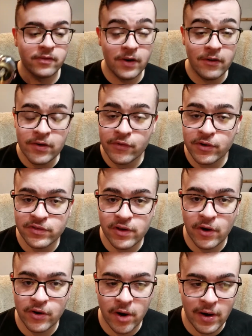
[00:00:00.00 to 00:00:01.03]
The very
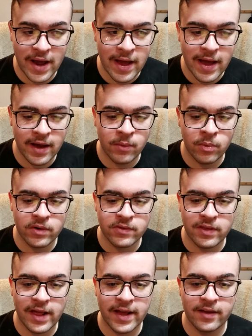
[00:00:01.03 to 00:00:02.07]
first yo-yo I had
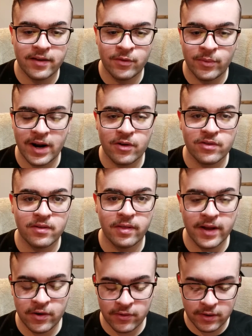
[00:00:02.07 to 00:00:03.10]
was like when I
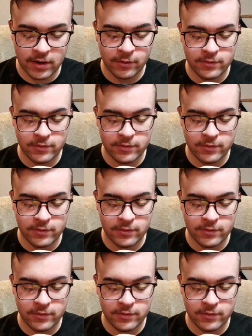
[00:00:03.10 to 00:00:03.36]
was little,